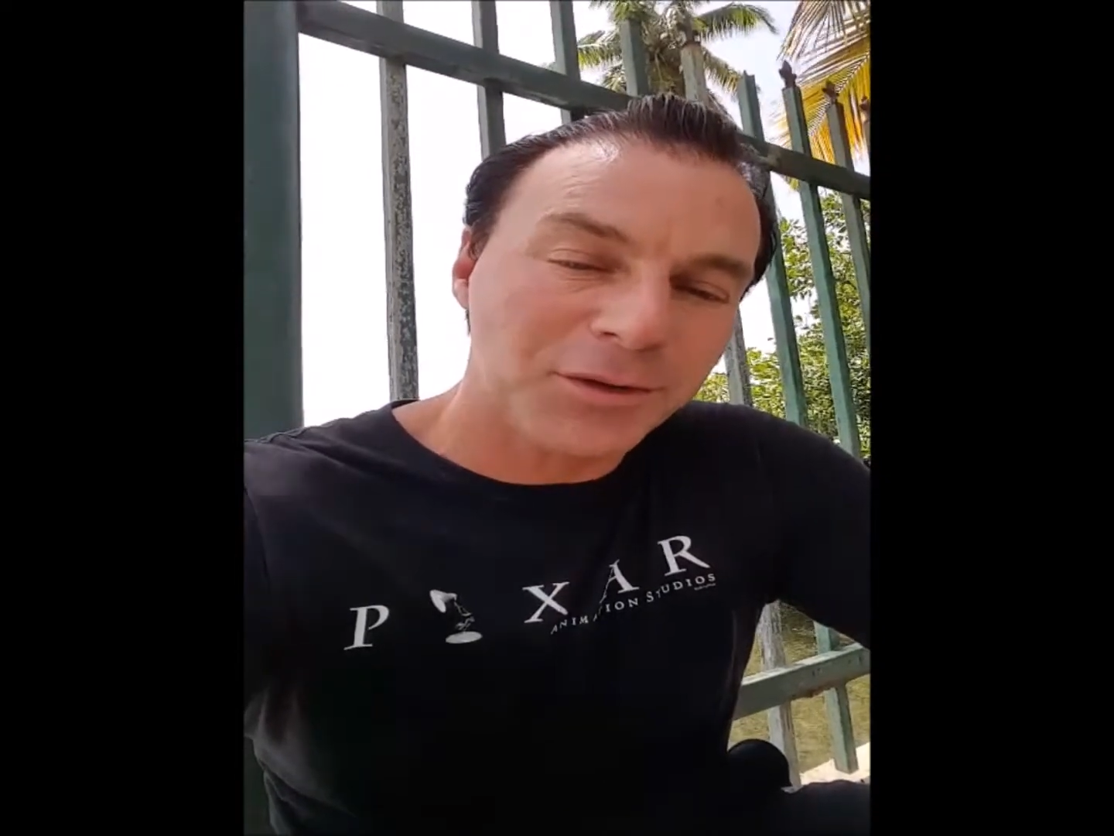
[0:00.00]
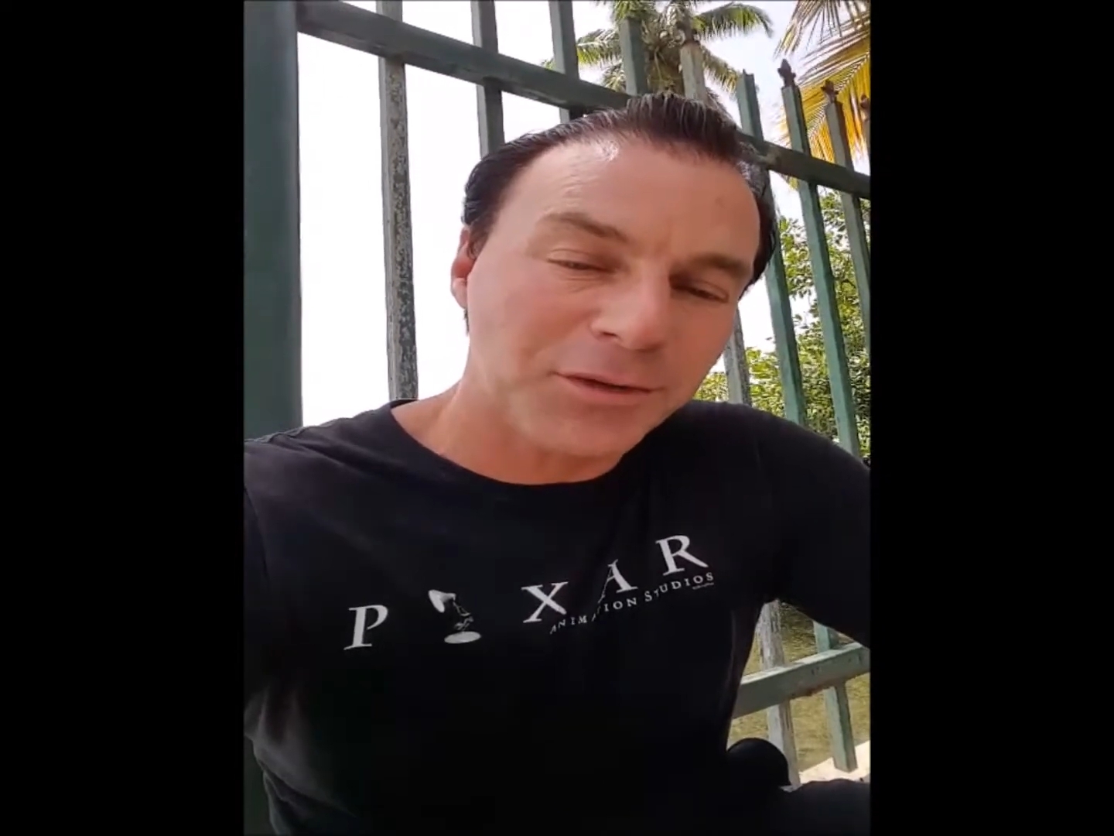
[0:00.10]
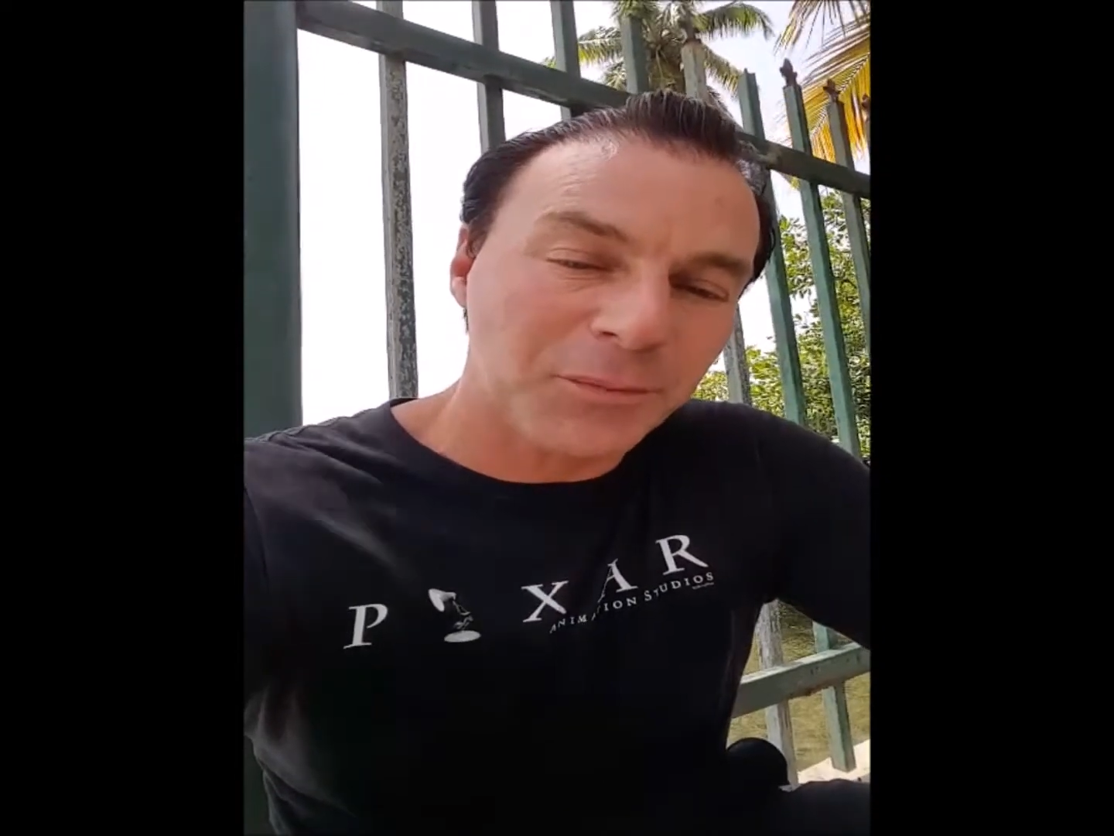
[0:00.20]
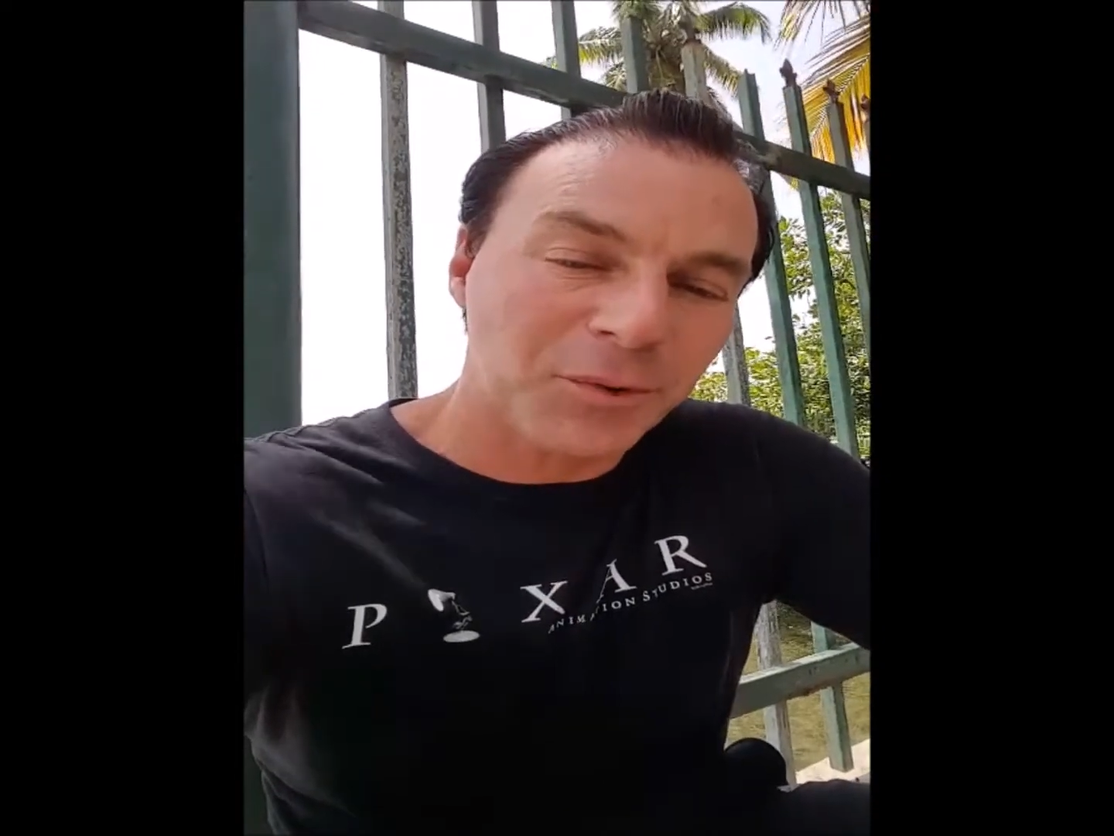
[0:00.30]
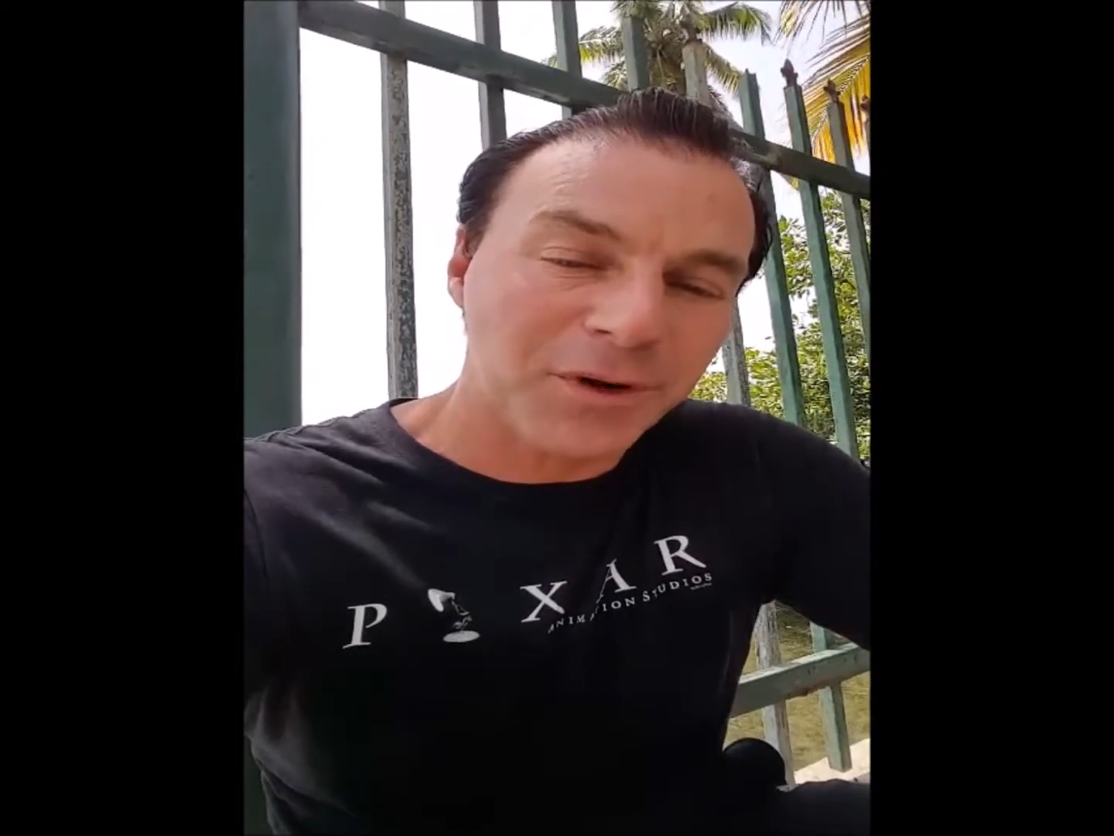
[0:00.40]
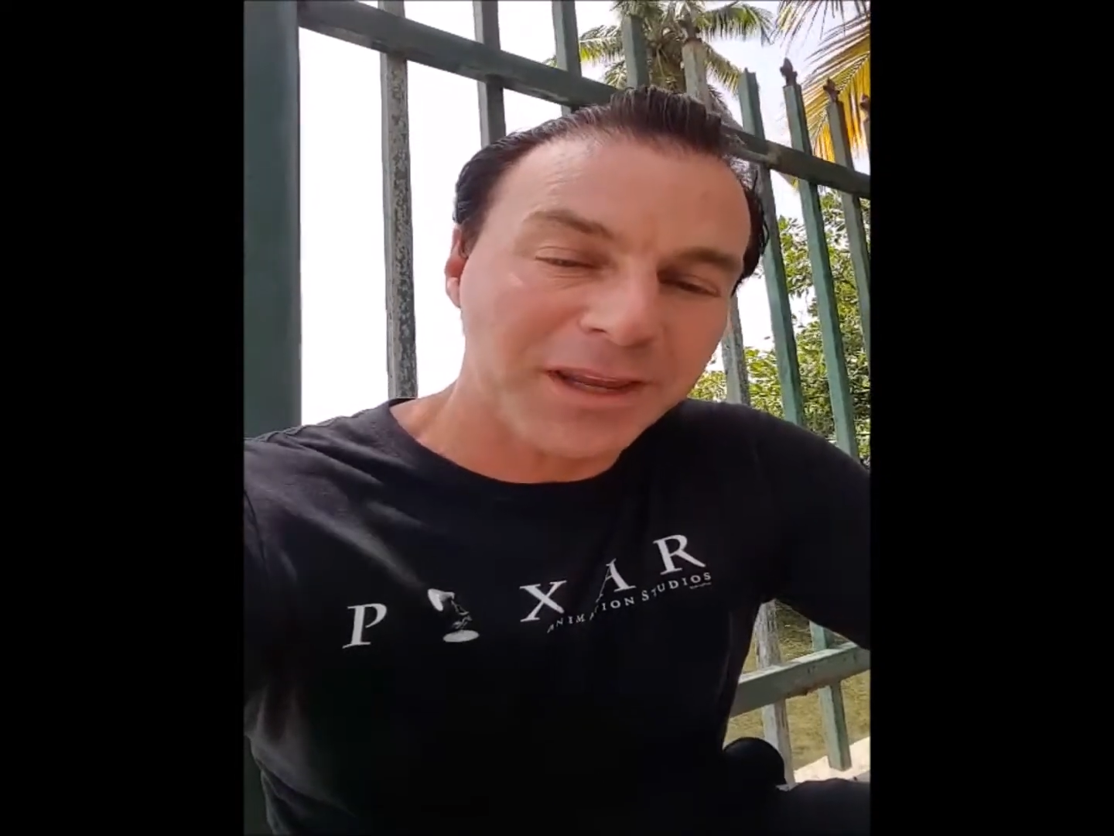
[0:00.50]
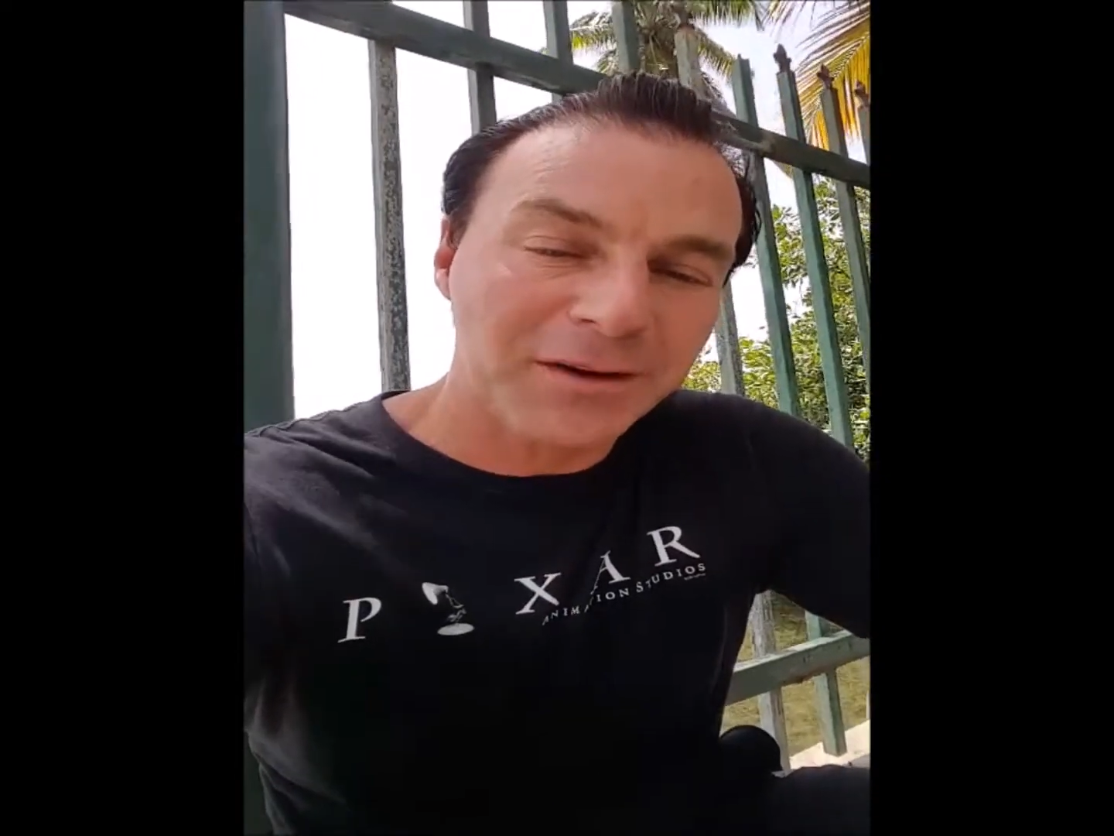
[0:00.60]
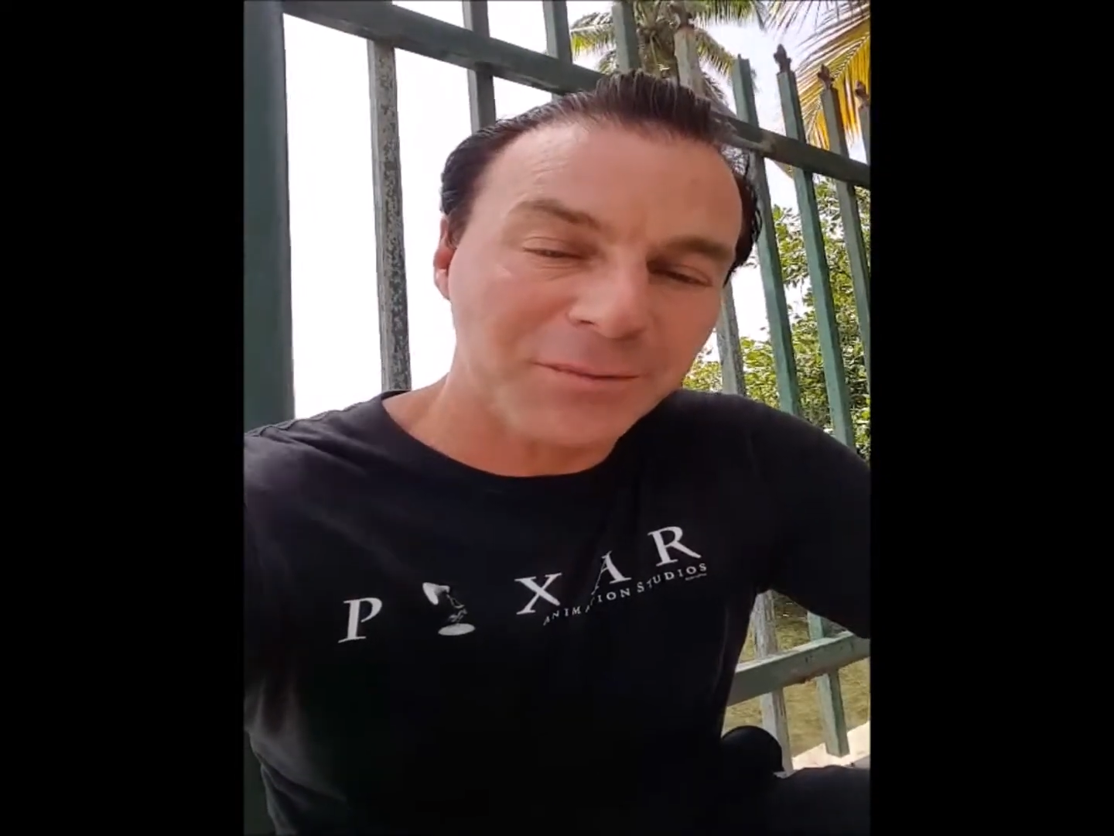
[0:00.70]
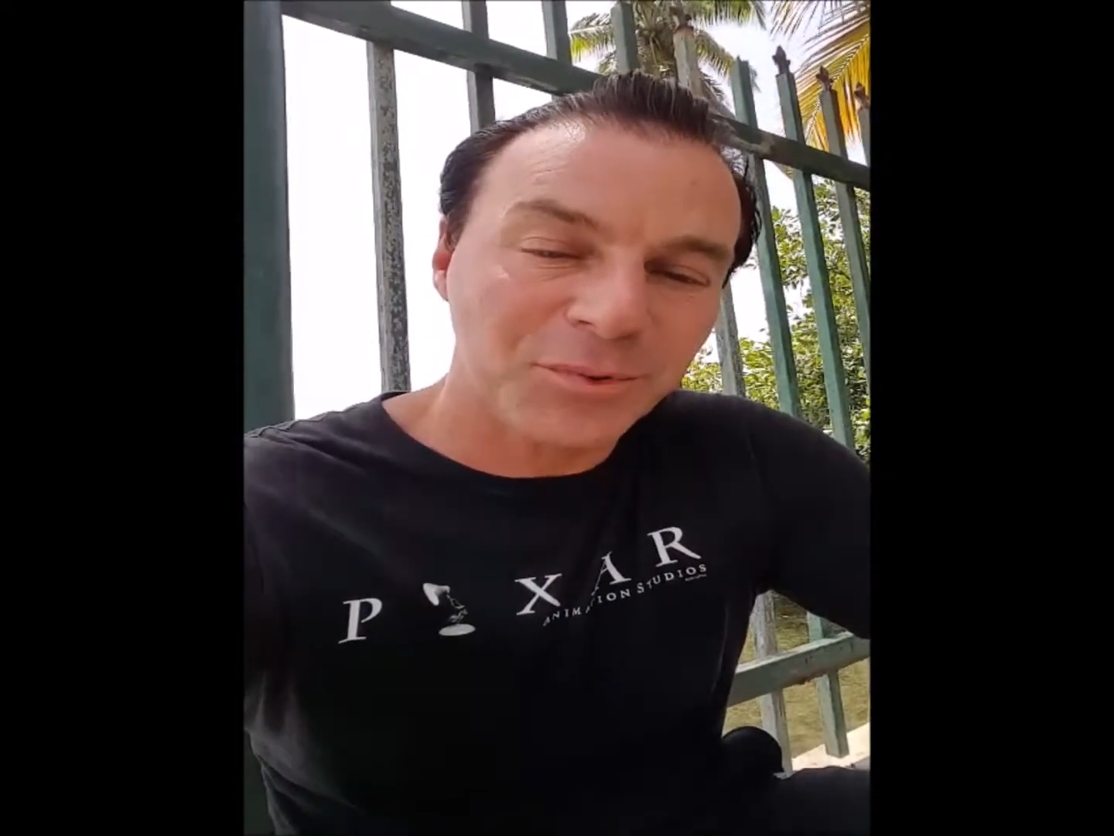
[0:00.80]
the support here